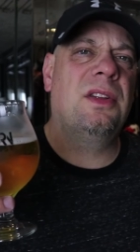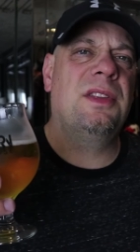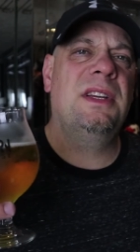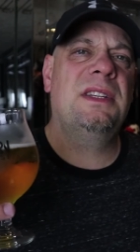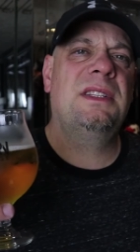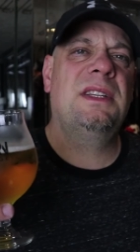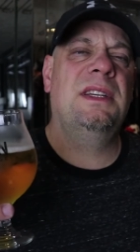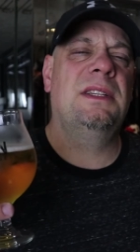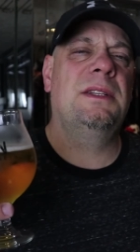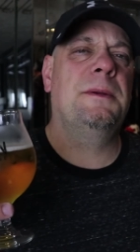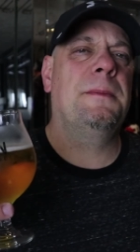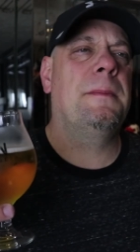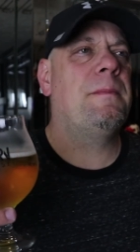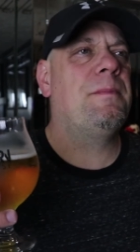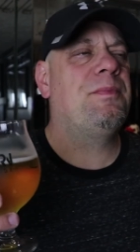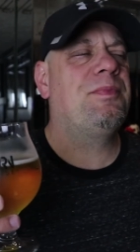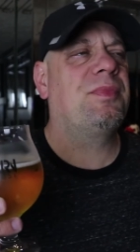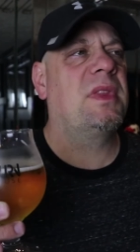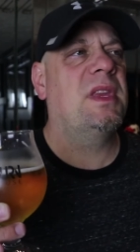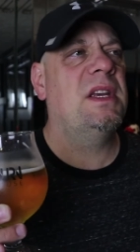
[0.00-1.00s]
This
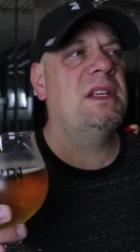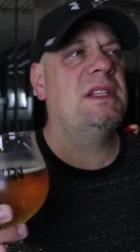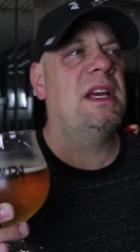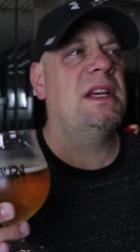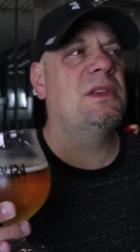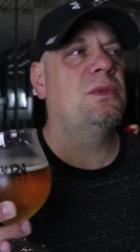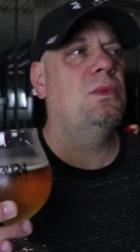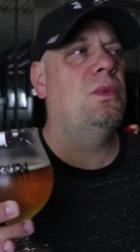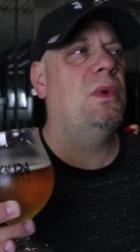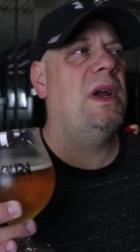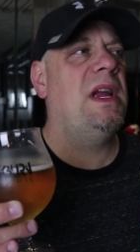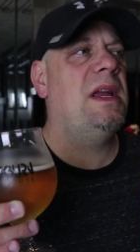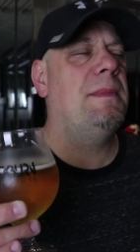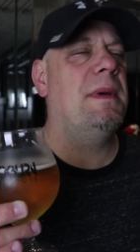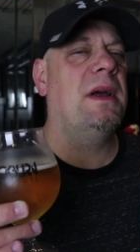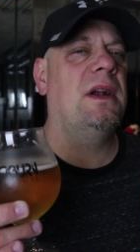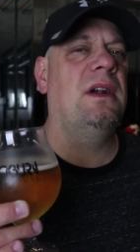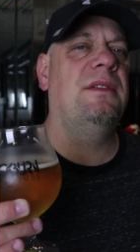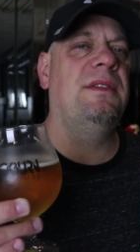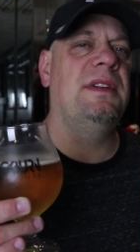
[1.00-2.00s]
has way
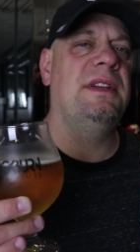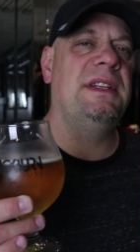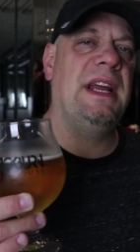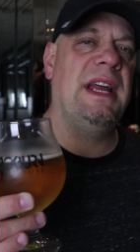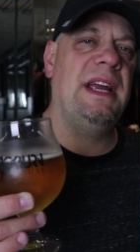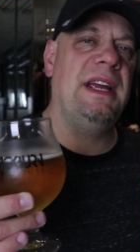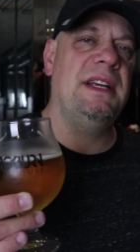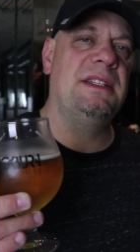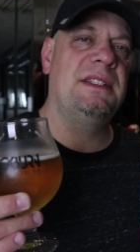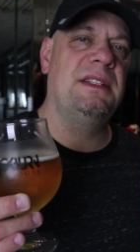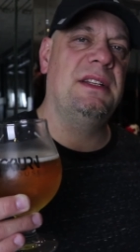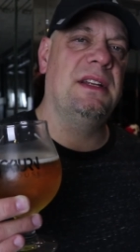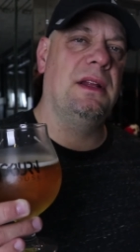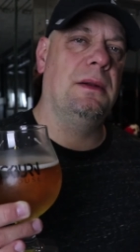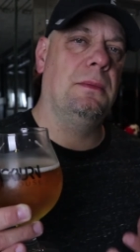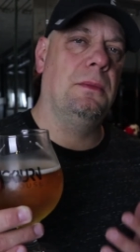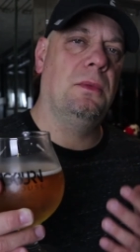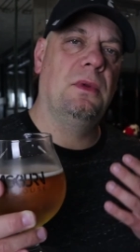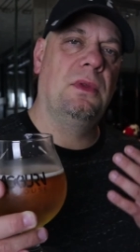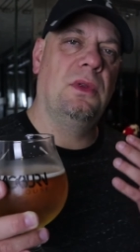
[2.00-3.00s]
better of a taste
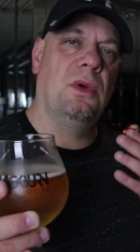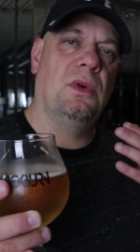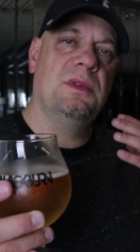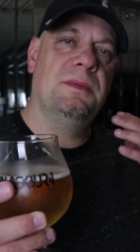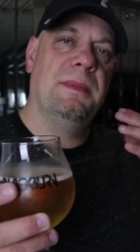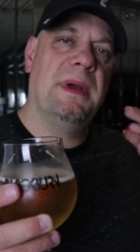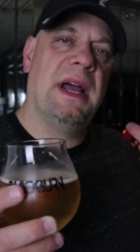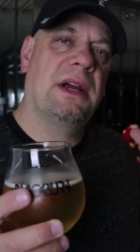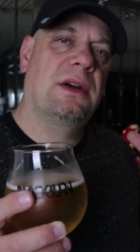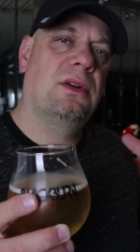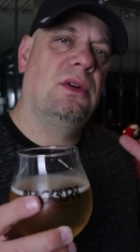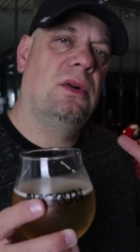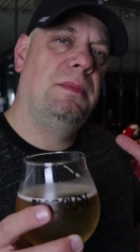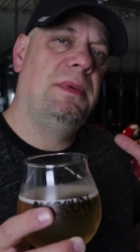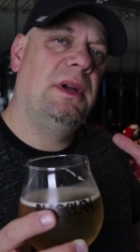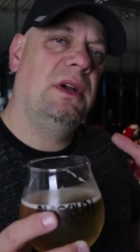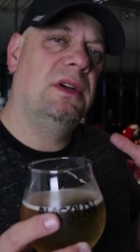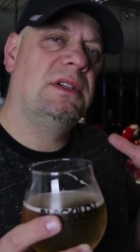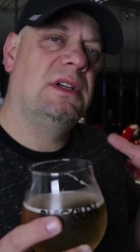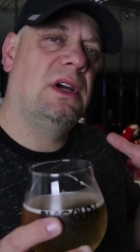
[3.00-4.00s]
than with those macro
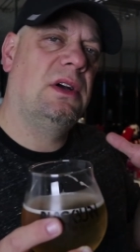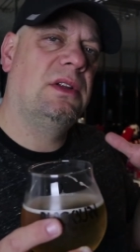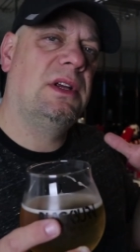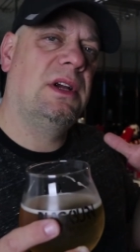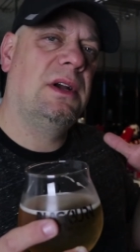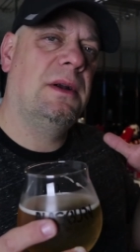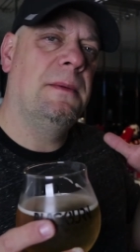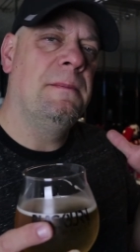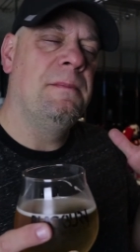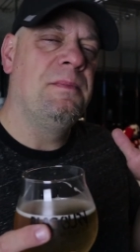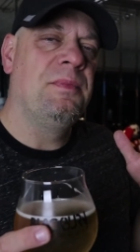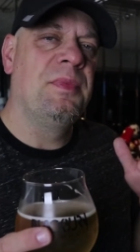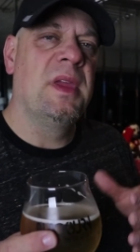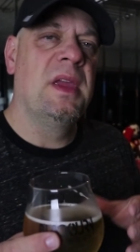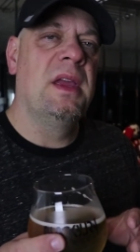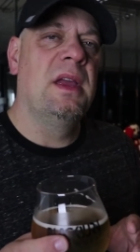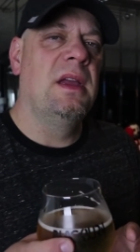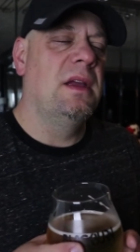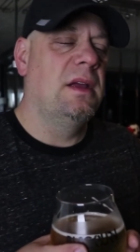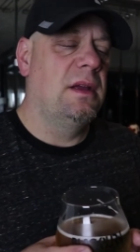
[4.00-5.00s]
beers out there.
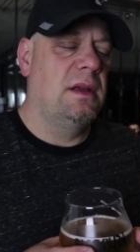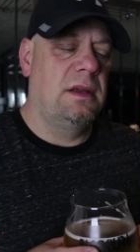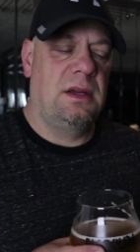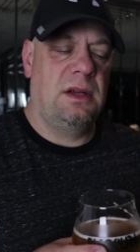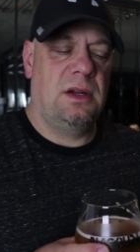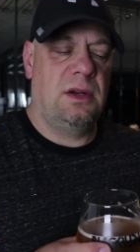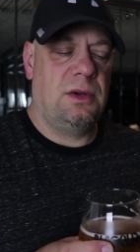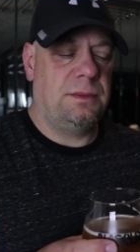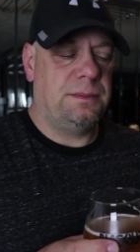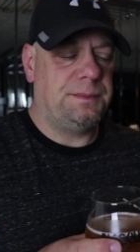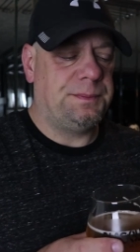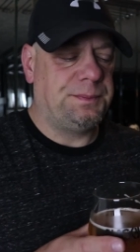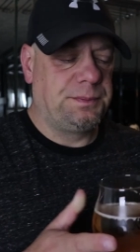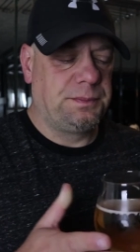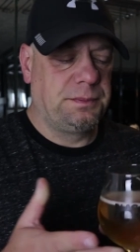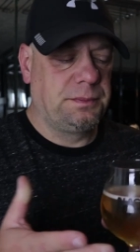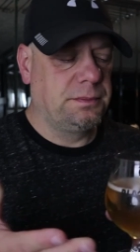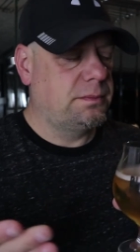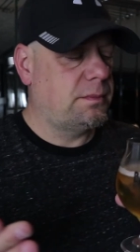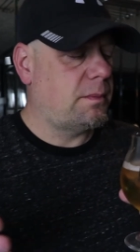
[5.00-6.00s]
You know,
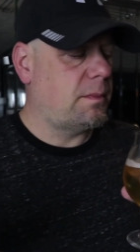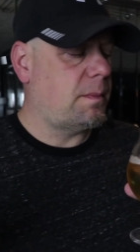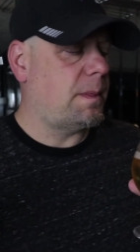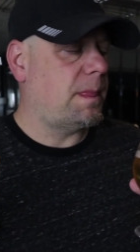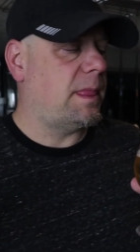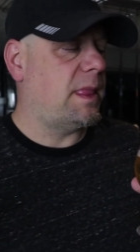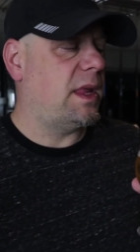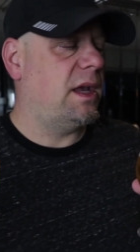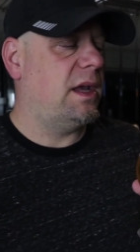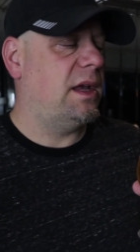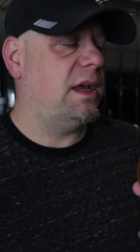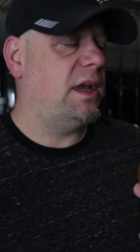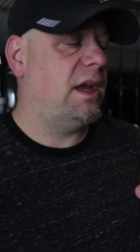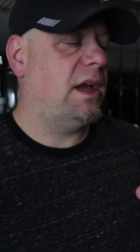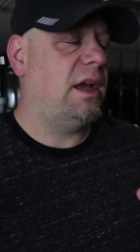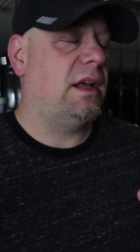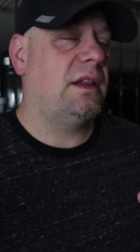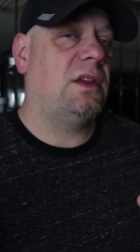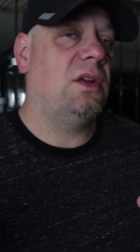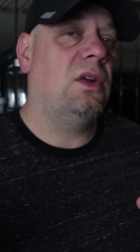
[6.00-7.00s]

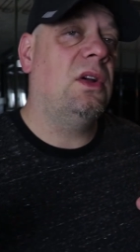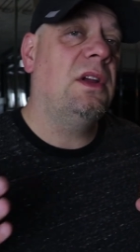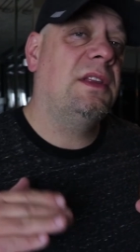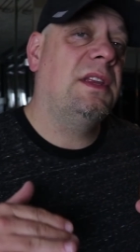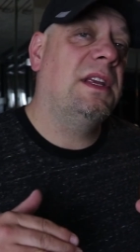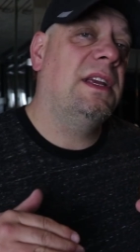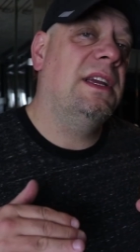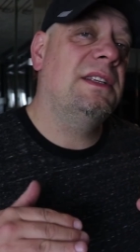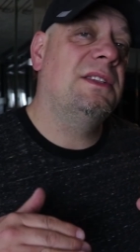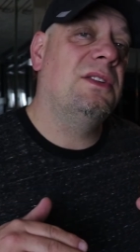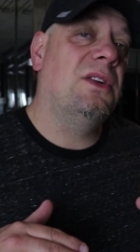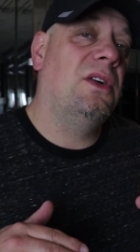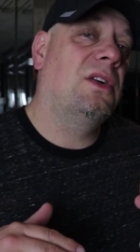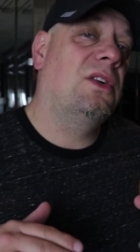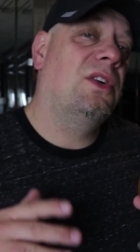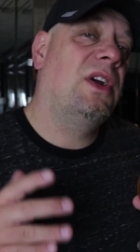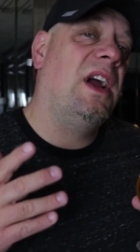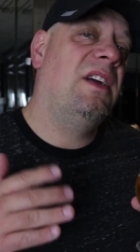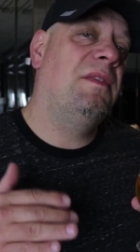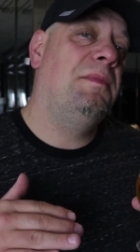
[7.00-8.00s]
the only thing is, though,
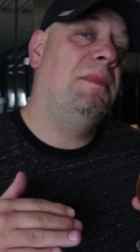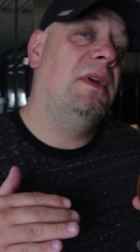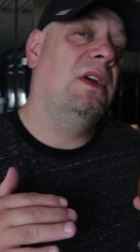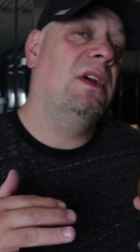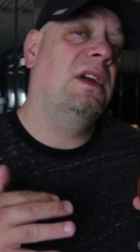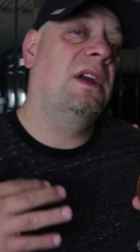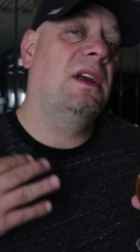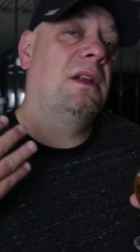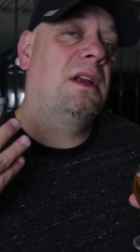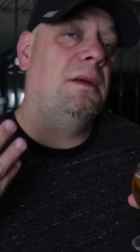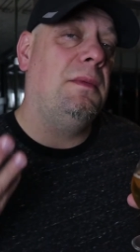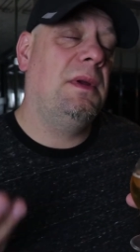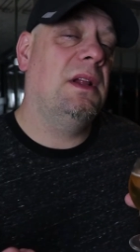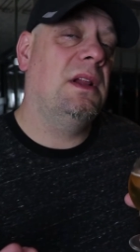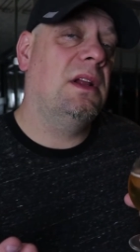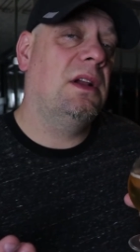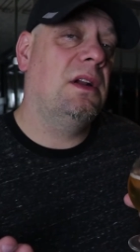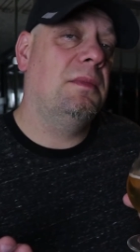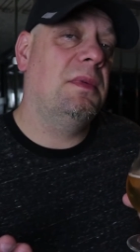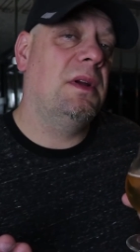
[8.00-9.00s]
craft beer can be a
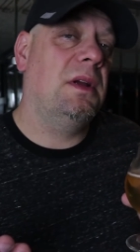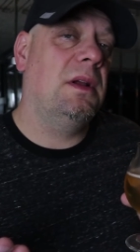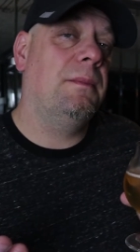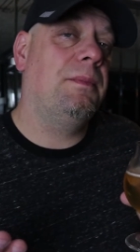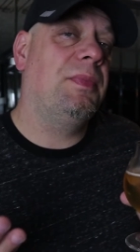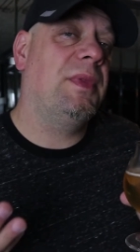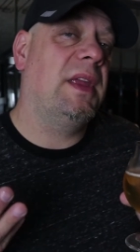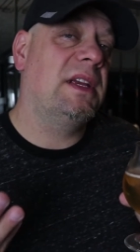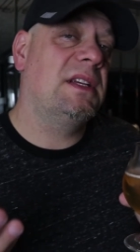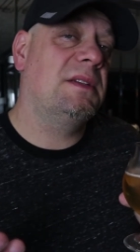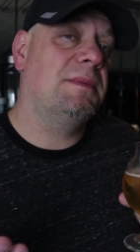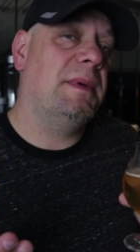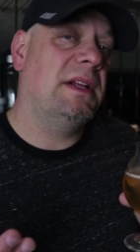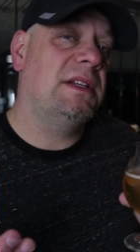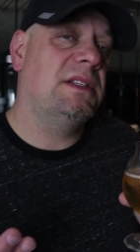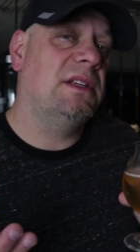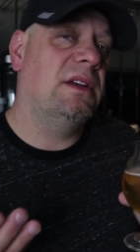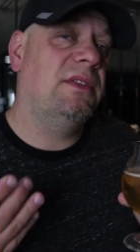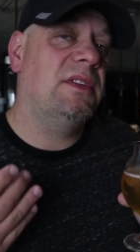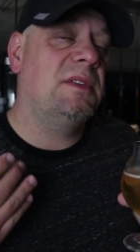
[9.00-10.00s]
little bit
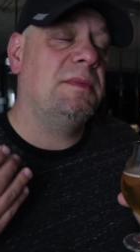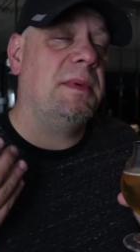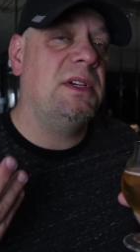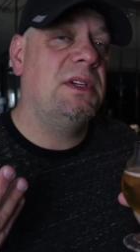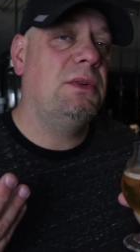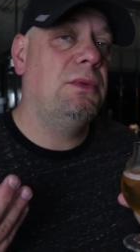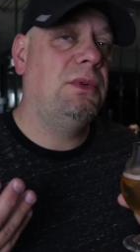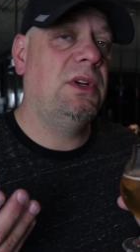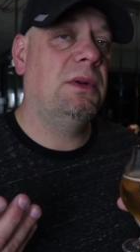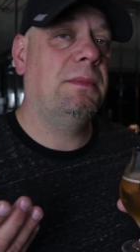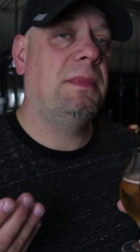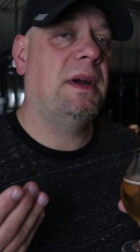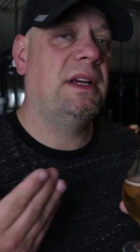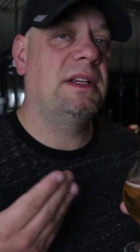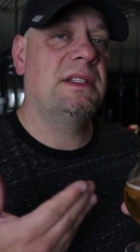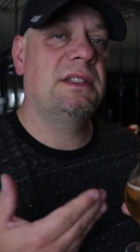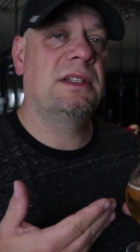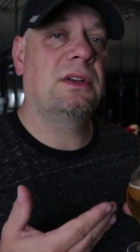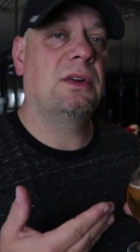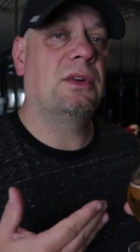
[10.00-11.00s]
expensive, especially when you're buying
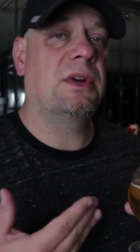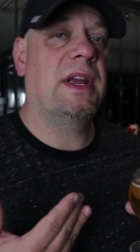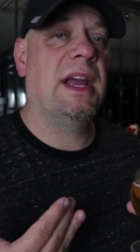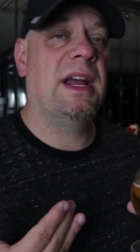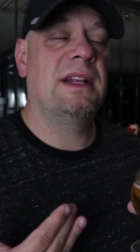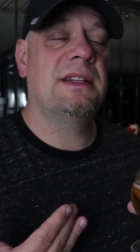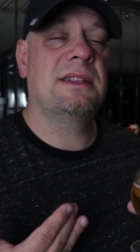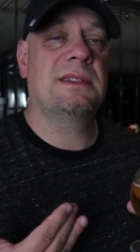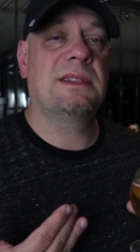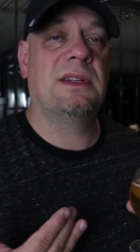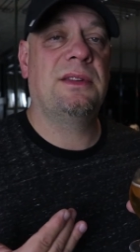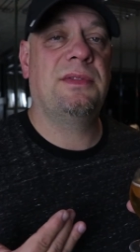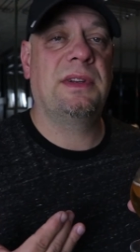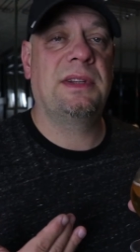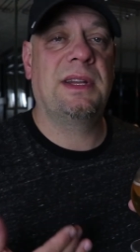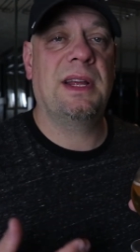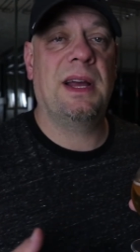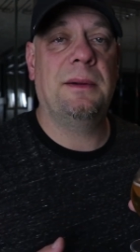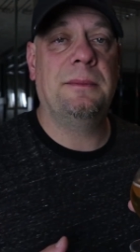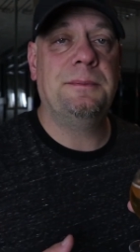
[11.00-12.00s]
single cans and stuff
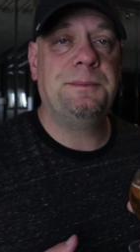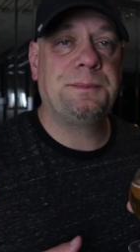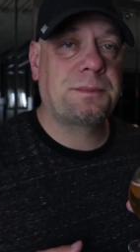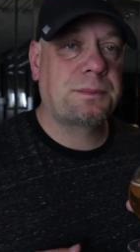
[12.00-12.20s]
like that.